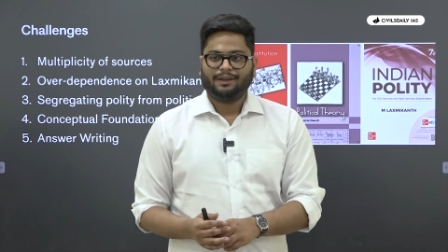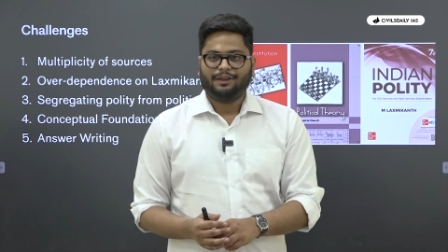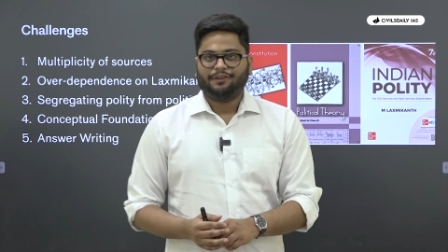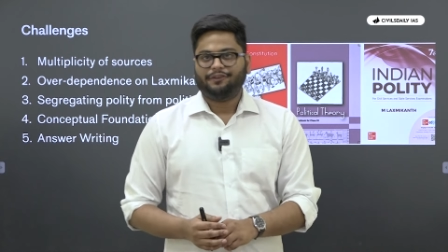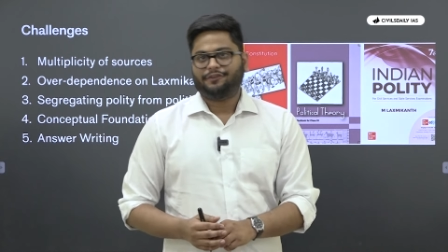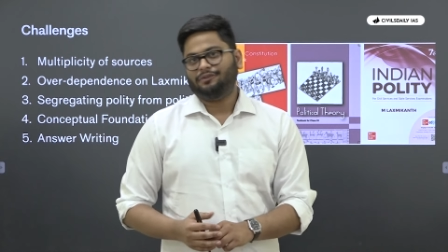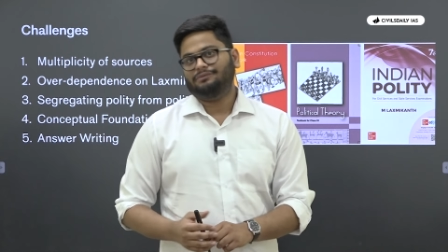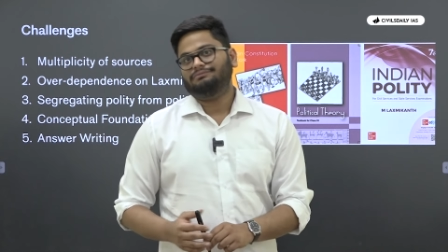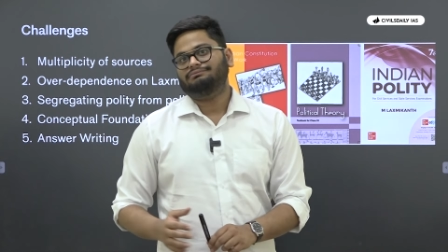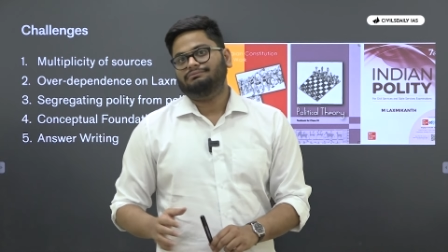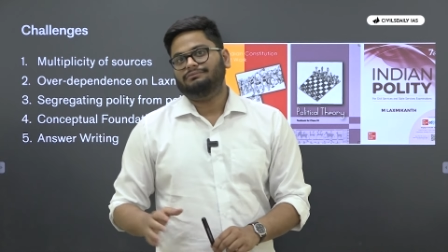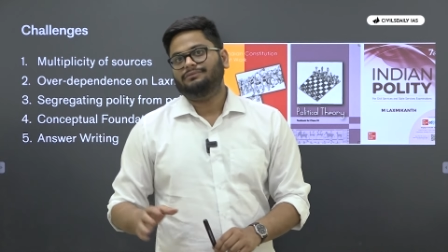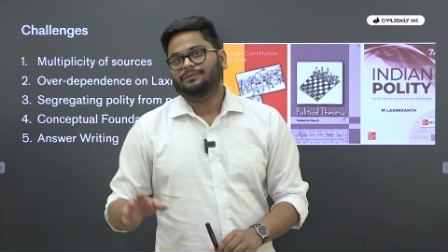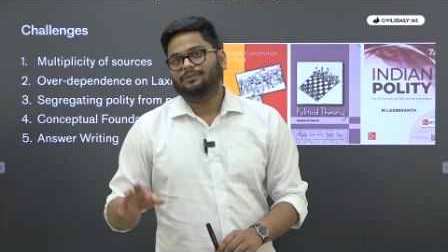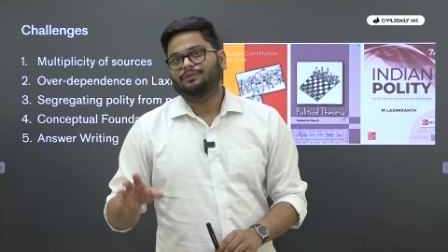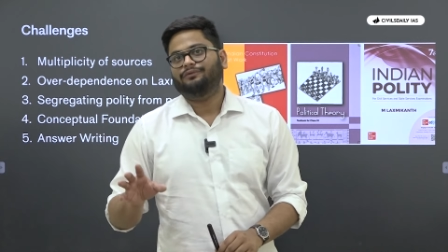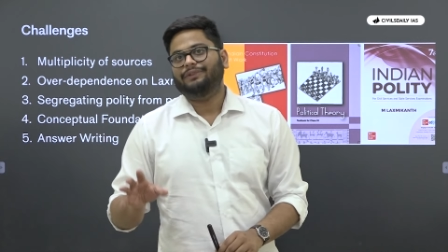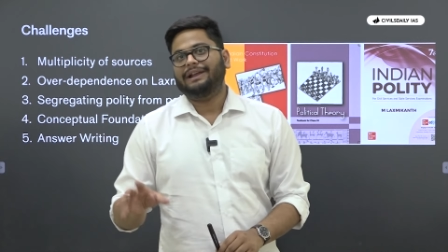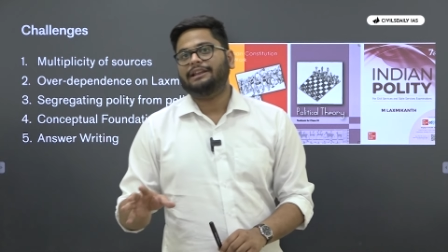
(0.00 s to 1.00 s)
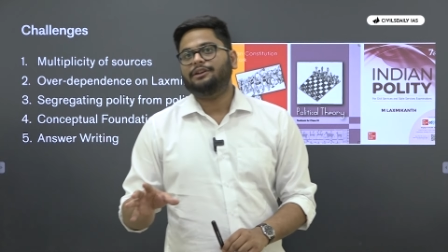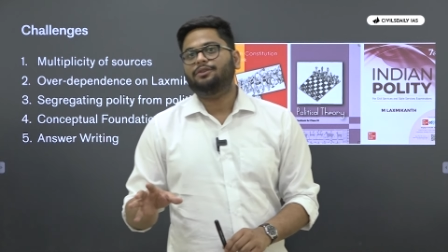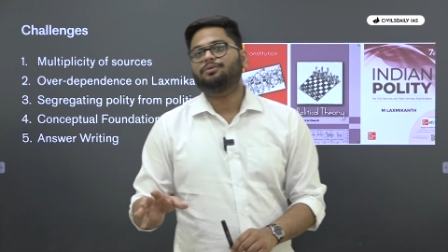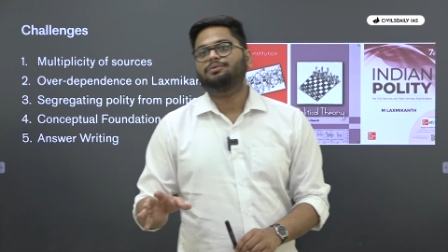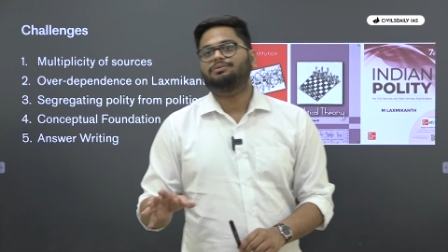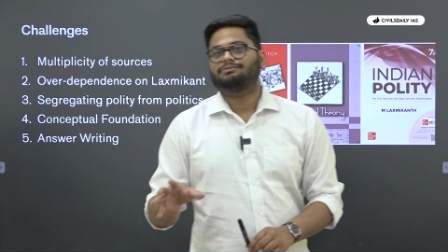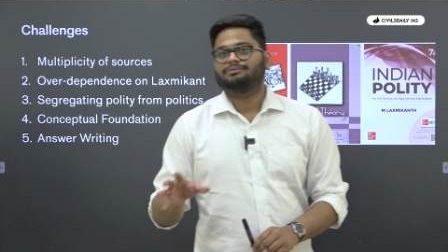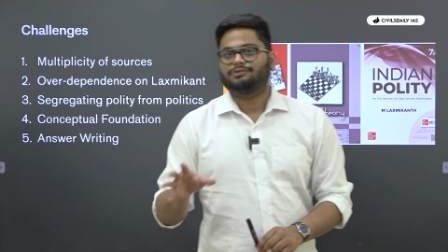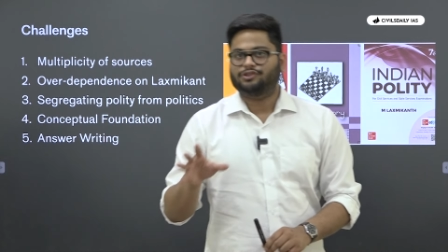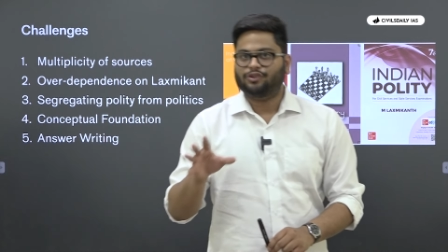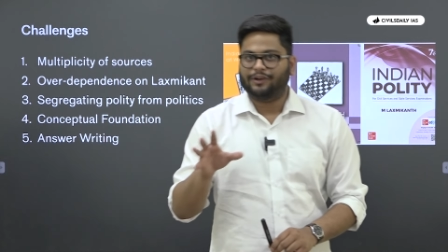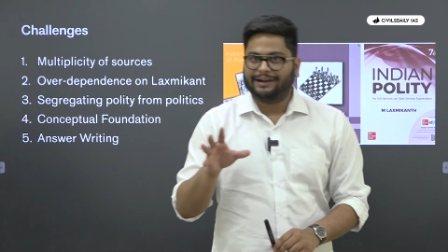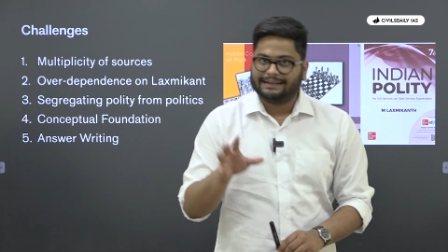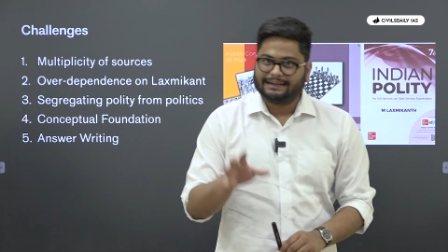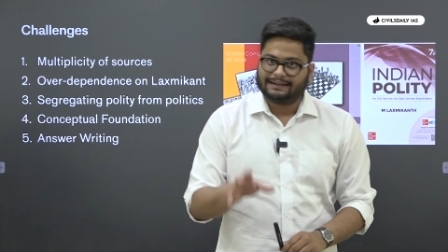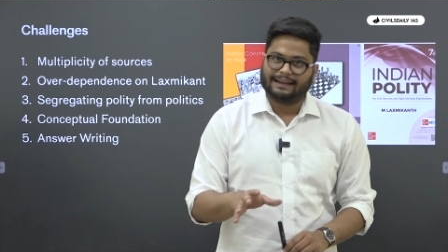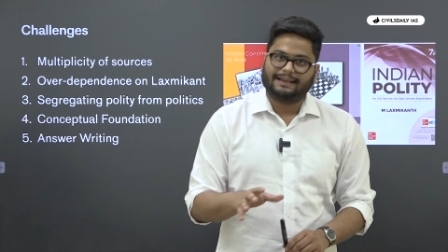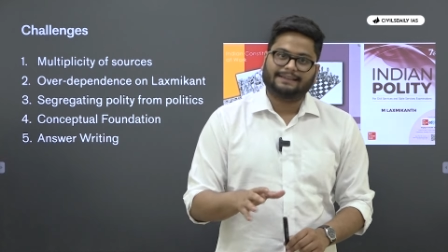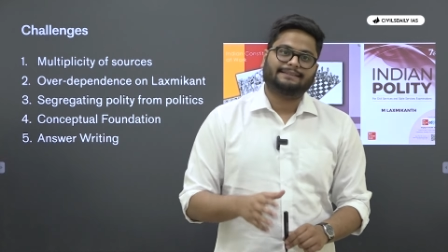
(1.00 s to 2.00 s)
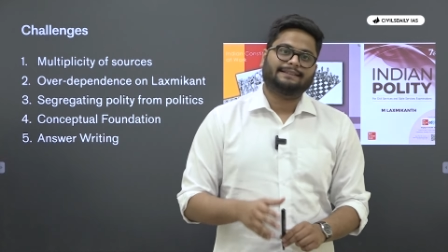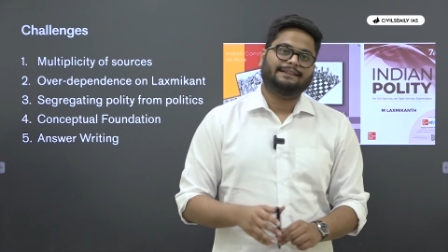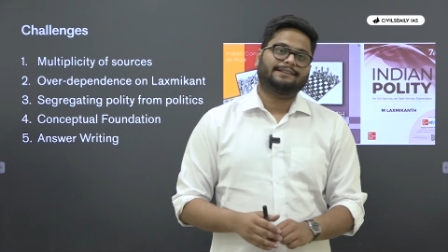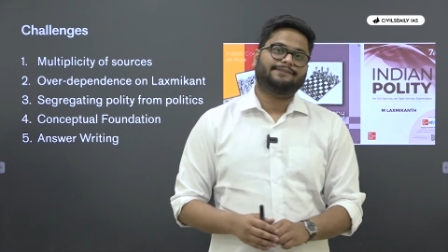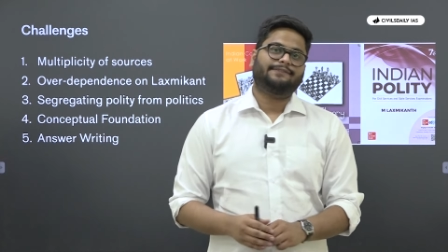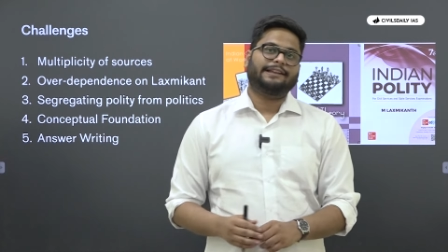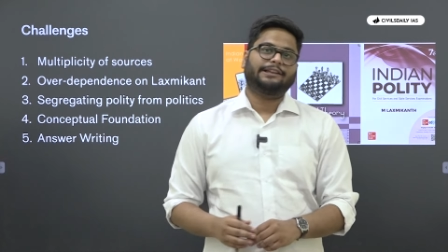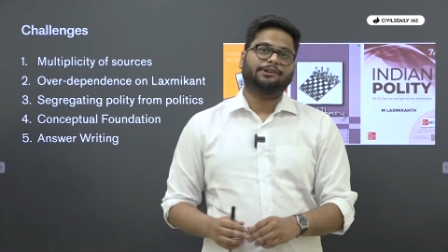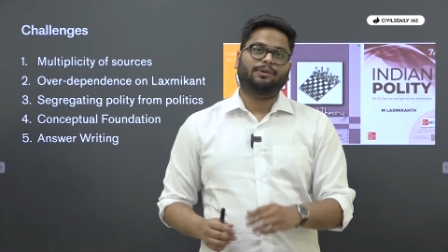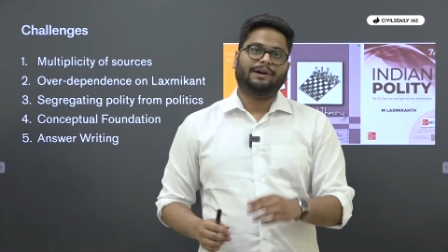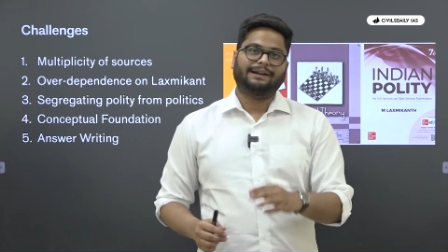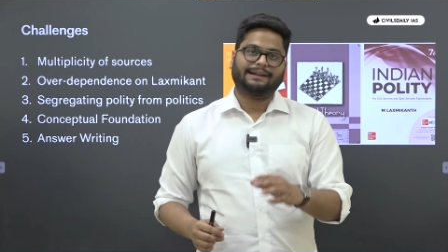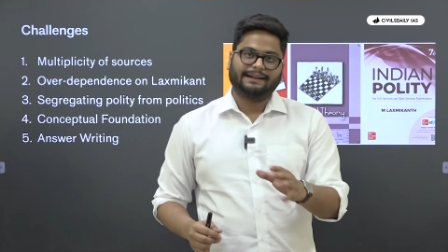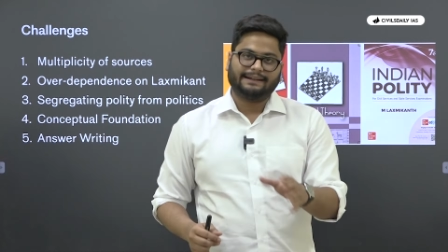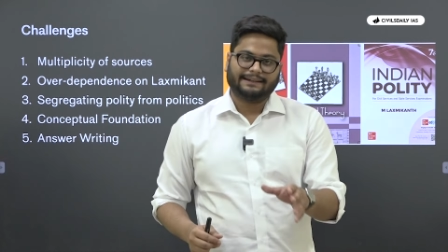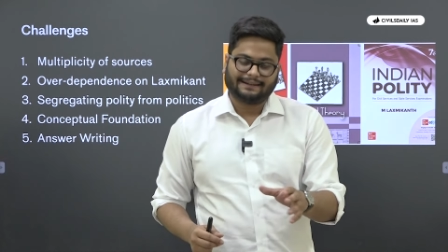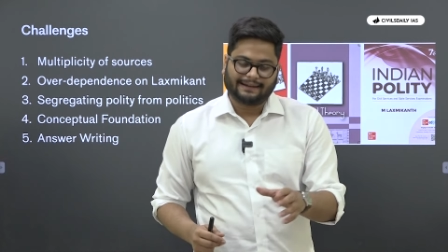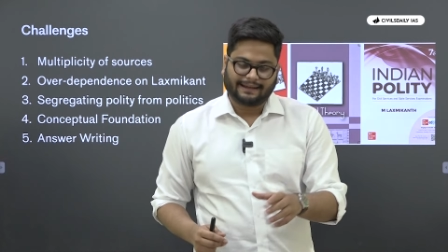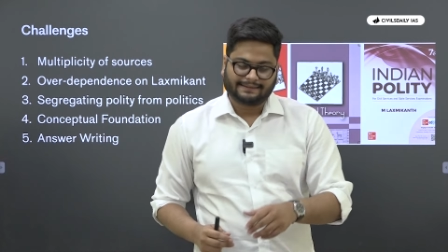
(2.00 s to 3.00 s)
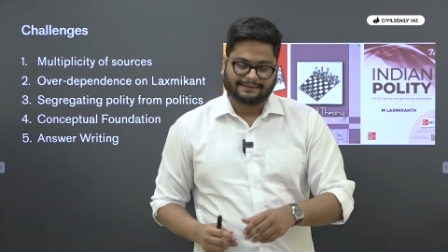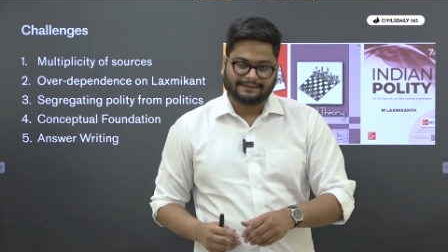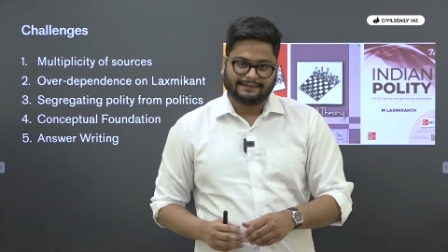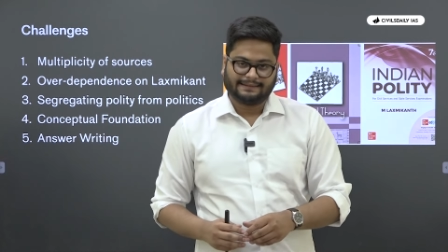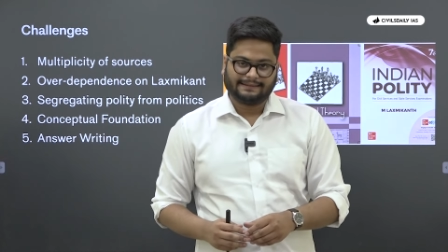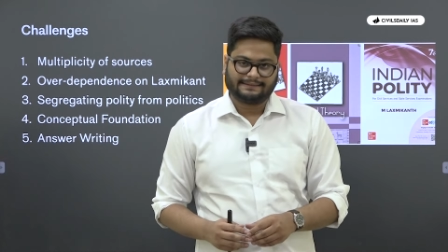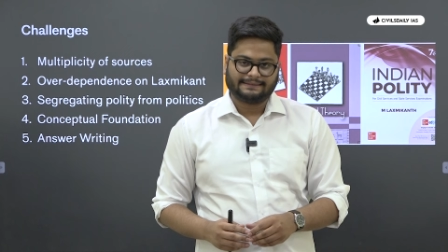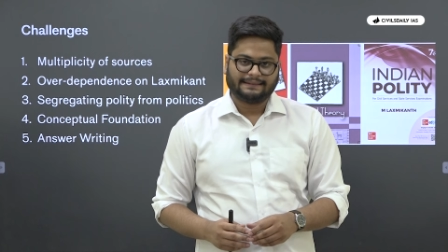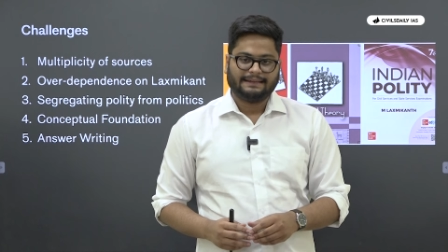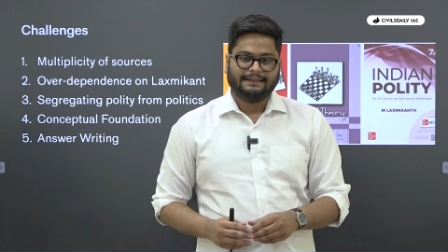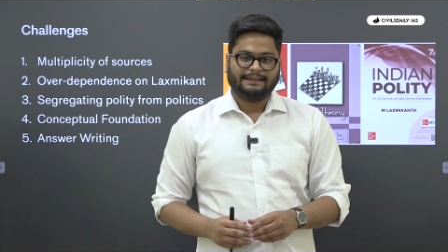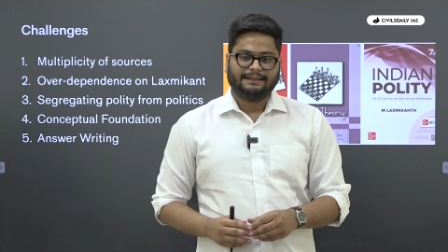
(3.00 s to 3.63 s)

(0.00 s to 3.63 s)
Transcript: So when you join classes, when you attend classes,